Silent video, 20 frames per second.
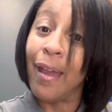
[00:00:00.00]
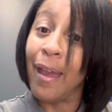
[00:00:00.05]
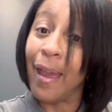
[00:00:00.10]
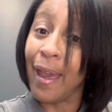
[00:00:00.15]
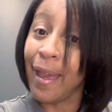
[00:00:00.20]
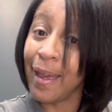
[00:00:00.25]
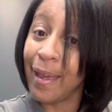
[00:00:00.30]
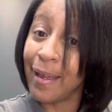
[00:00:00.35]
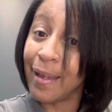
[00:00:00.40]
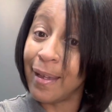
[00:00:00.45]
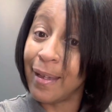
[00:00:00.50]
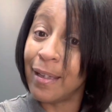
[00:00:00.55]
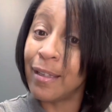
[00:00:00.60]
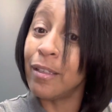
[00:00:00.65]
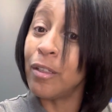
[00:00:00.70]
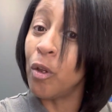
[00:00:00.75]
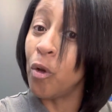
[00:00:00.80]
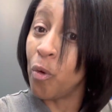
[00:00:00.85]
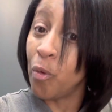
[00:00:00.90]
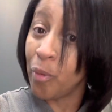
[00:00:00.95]
and
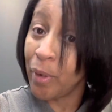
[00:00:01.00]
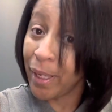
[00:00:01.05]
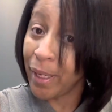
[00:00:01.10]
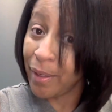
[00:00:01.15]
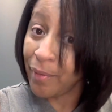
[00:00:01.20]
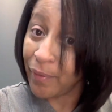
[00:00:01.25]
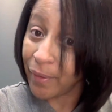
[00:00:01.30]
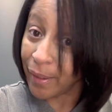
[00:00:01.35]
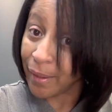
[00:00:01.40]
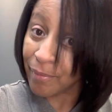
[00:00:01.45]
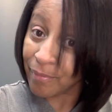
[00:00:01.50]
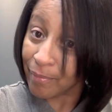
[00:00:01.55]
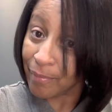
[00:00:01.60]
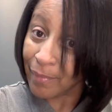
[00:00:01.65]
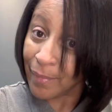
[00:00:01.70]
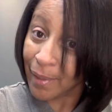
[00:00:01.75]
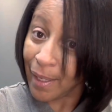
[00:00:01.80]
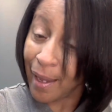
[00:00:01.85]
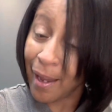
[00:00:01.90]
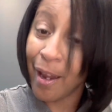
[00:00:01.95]
weaving,
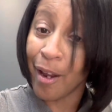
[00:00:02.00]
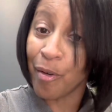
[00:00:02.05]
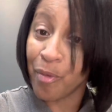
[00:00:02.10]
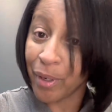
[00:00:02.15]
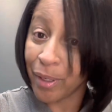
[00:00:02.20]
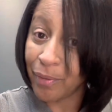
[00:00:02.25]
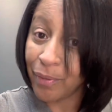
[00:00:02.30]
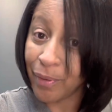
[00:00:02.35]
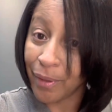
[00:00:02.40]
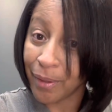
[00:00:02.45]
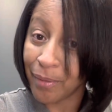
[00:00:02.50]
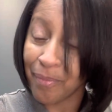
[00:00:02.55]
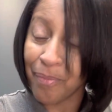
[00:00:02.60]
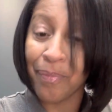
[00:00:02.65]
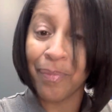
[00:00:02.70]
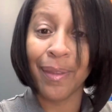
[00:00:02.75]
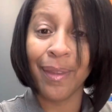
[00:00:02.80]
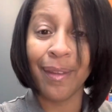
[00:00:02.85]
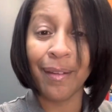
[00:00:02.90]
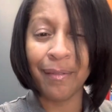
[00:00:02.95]
hair weaving,
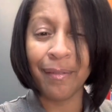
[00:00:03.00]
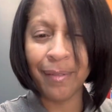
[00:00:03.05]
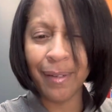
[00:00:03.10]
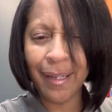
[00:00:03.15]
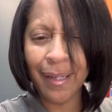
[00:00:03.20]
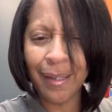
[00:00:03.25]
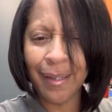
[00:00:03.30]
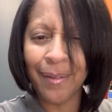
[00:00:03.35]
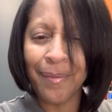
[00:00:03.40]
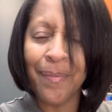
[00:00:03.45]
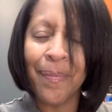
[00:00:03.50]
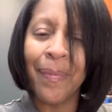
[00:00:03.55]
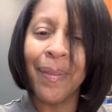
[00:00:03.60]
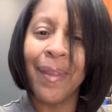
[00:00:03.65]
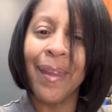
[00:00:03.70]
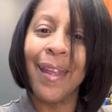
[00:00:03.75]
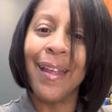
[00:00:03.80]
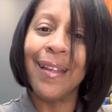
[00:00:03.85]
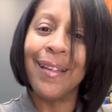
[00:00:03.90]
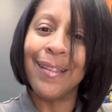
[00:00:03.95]
right?
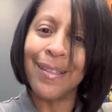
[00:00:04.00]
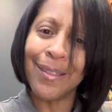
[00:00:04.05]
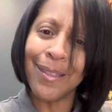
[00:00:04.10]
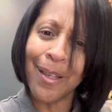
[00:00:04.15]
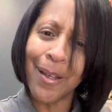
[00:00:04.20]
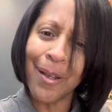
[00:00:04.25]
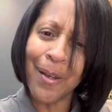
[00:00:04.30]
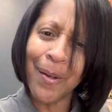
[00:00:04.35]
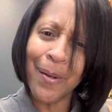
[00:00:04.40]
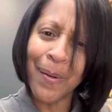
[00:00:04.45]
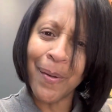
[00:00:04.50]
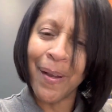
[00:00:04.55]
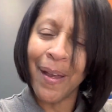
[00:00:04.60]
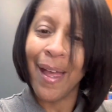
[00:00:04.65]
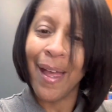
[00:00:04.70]
So